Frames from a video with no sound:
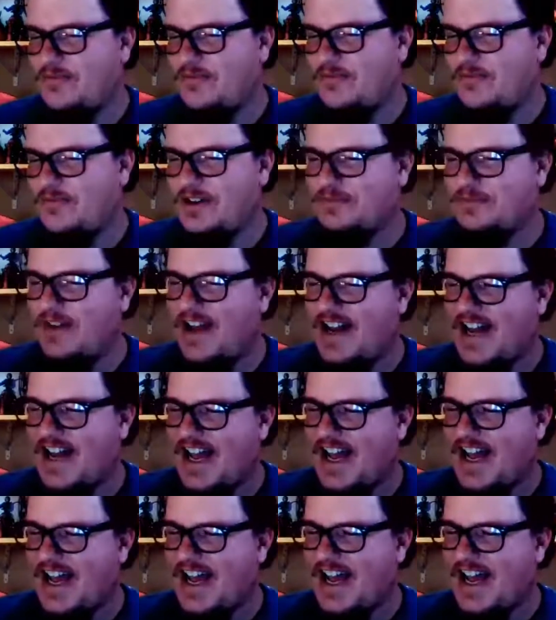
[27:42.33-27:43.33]
Red at?
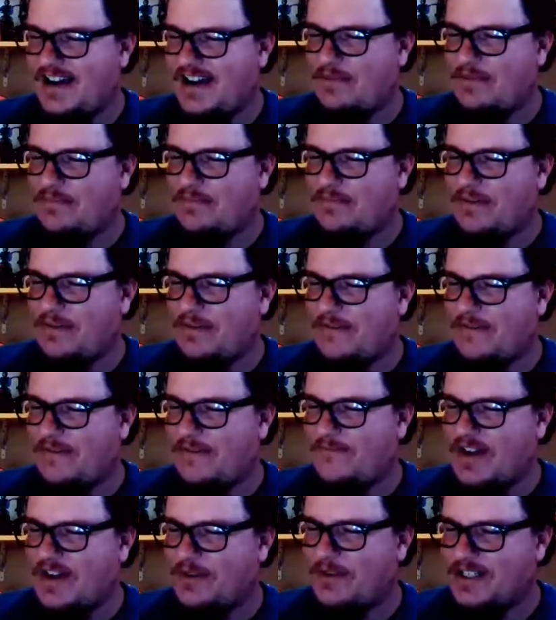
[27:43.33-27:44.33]
Red would put Venom in his
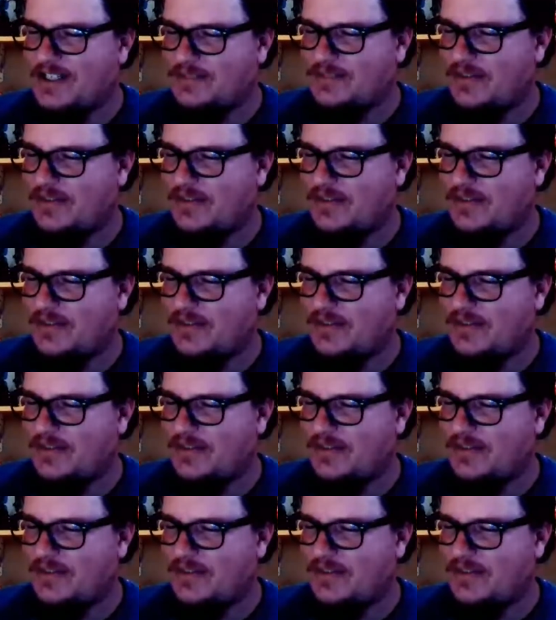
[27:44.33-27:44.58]
place.